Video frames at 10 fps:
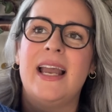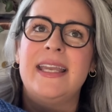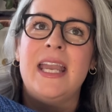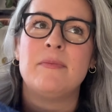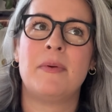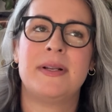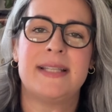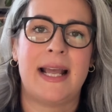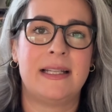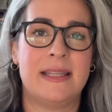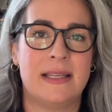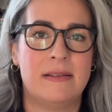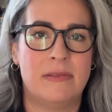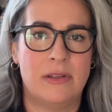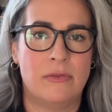can't remember exactly
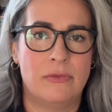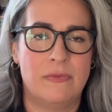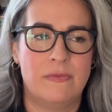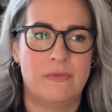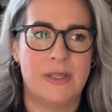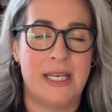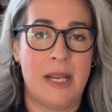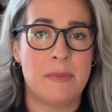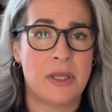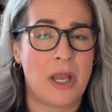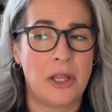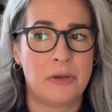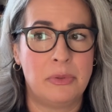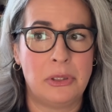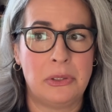the name of the color
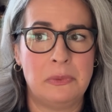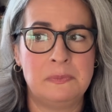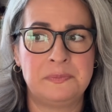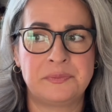blue